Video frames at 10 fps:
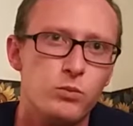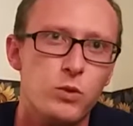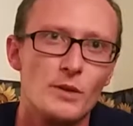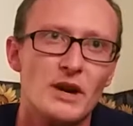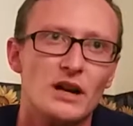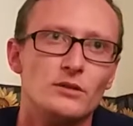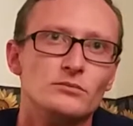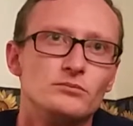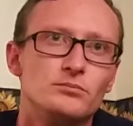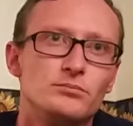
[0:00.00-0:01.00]
what
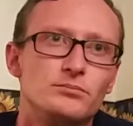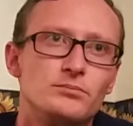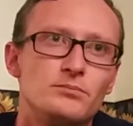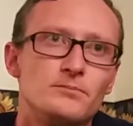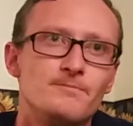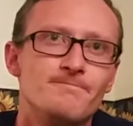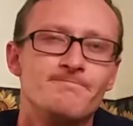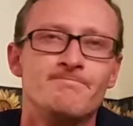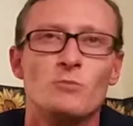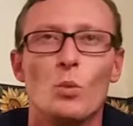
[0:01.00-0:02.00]
about
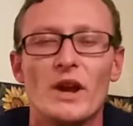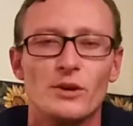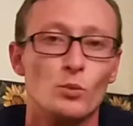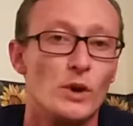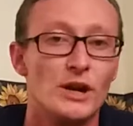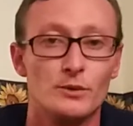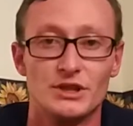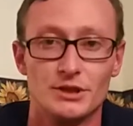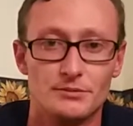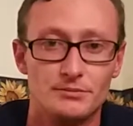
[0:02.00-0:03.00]
when and where
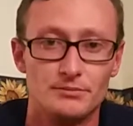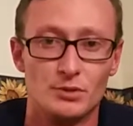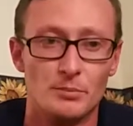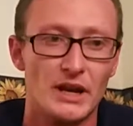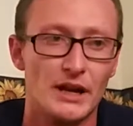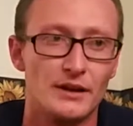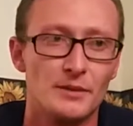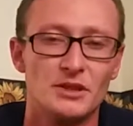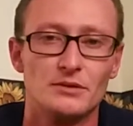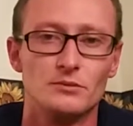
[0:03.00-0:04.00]
we should prepare?
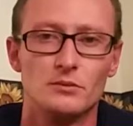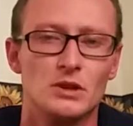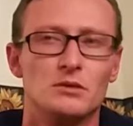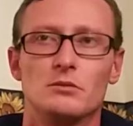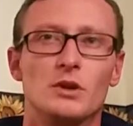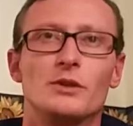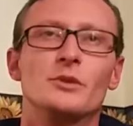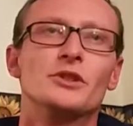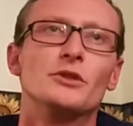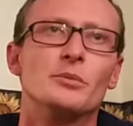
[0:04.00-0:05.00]
I mean, what
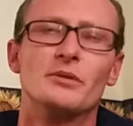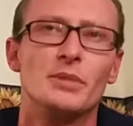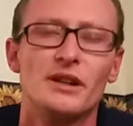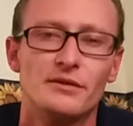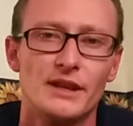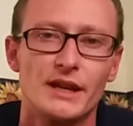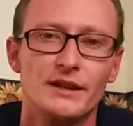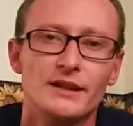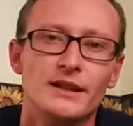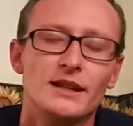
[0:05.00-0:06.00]
can we do to prepare for that?
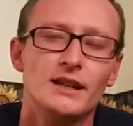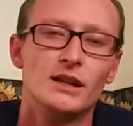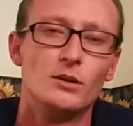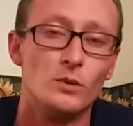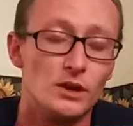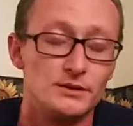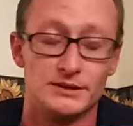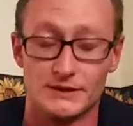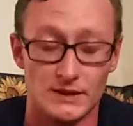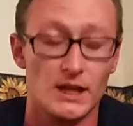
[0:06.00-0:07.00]
Well,
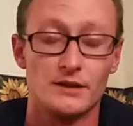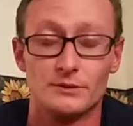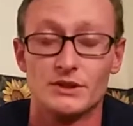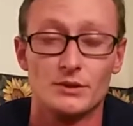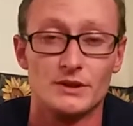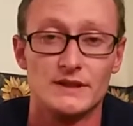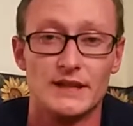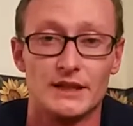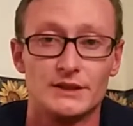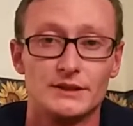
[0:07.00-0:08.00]
there's a lot of
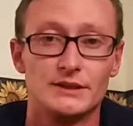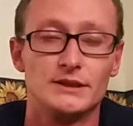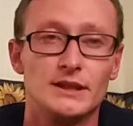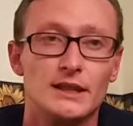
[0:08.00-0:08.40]
resources actually.